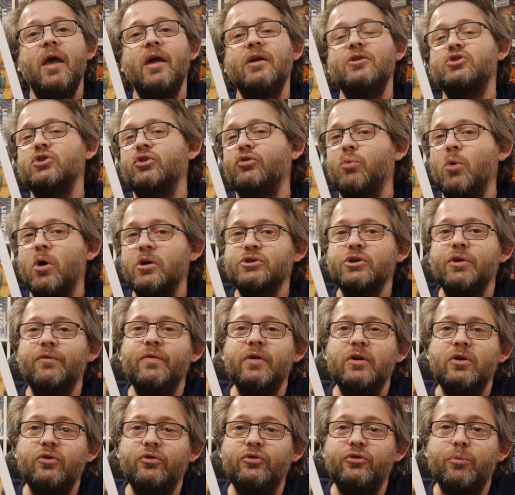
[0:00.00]
And just watch our
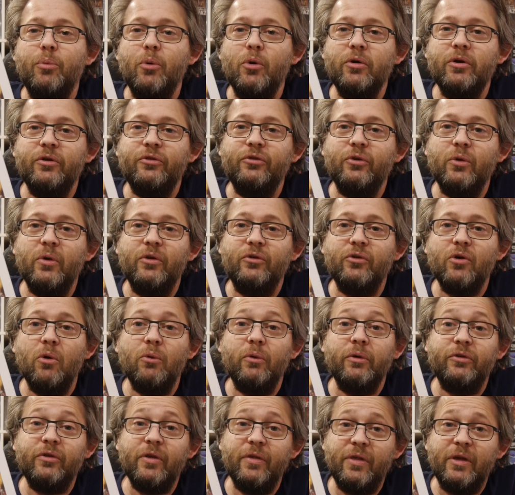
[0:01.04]
videos, support us. So, as
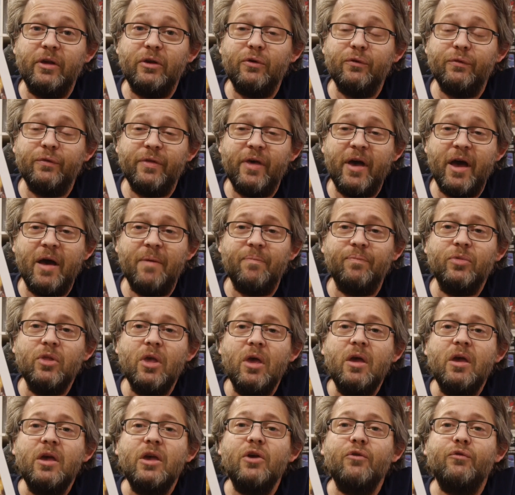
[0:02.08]
always, thank you for that.
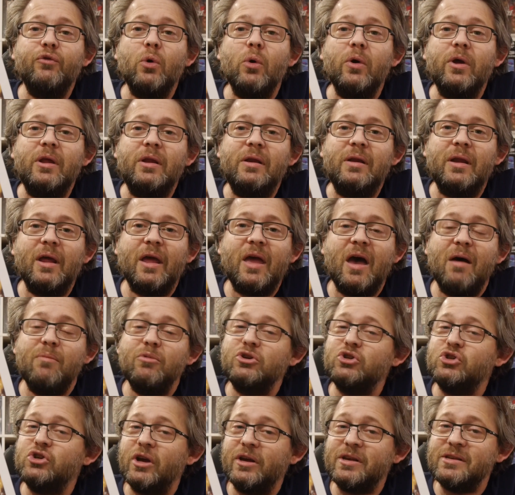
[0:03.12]
If you are into
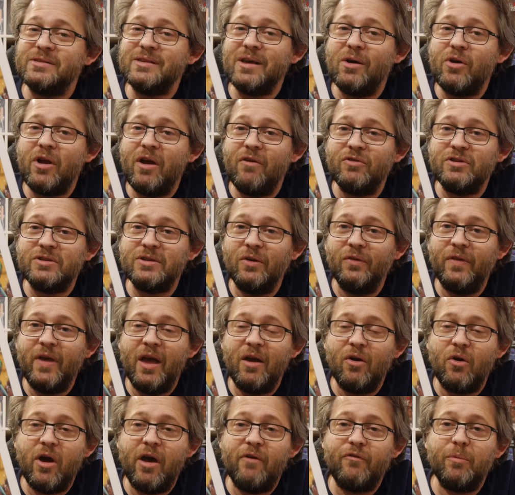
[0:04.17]
comics, check us out every single
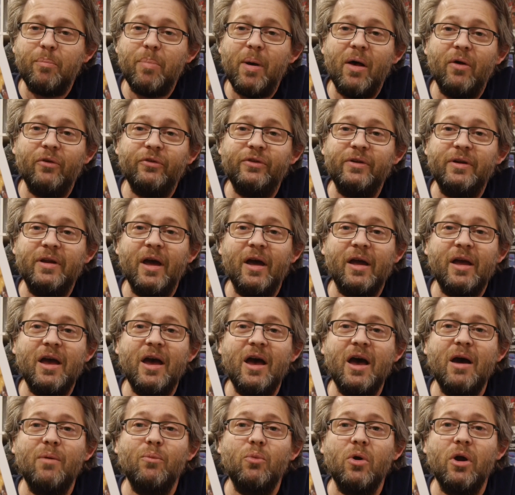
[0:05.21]
day at
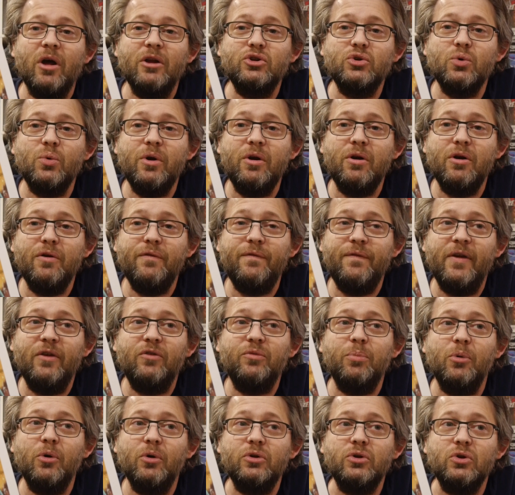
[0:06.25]
graphicpolicy.com. We're on Twitter,
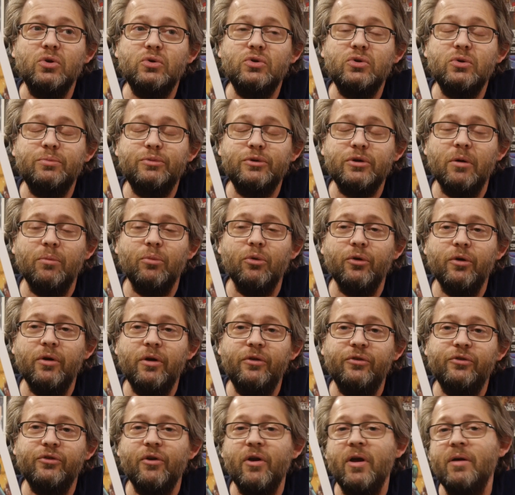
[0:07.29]
Facebook, YouTube, Tumblr,
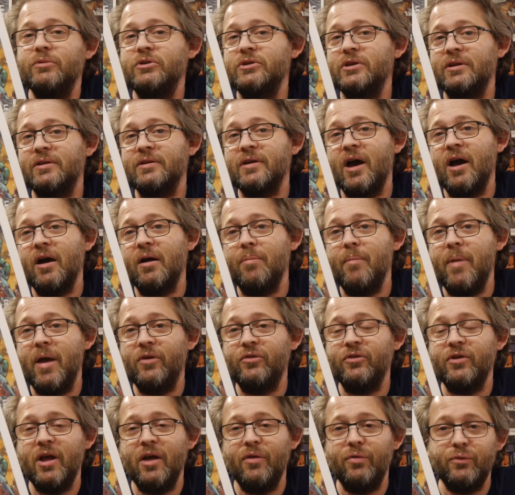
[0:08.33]
Instagram, TikTok,
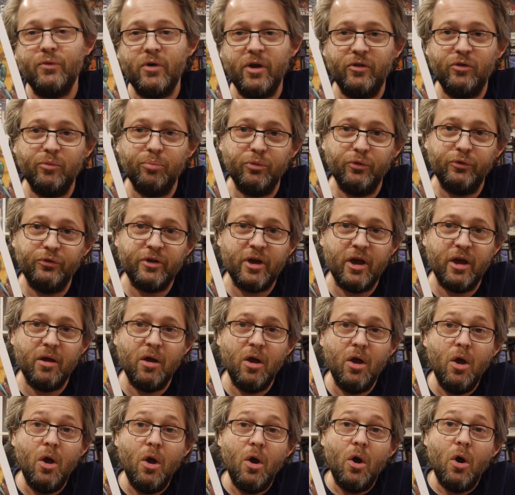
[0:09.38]
Mastodon, Threads, Blue Sky.
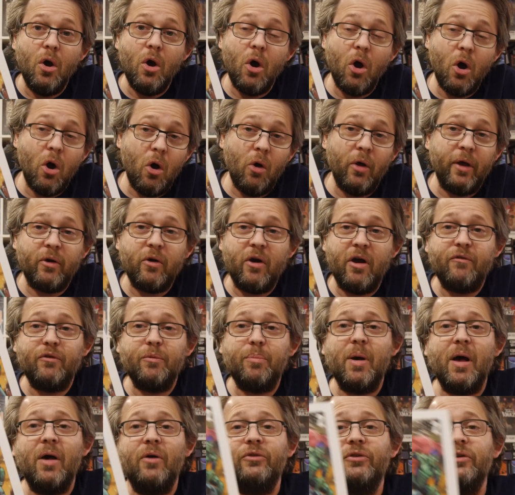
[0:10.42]
All at
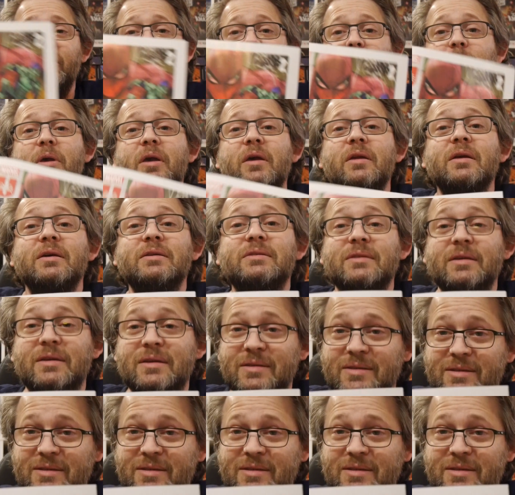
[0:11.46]
Graphic Policy. Keep it nice and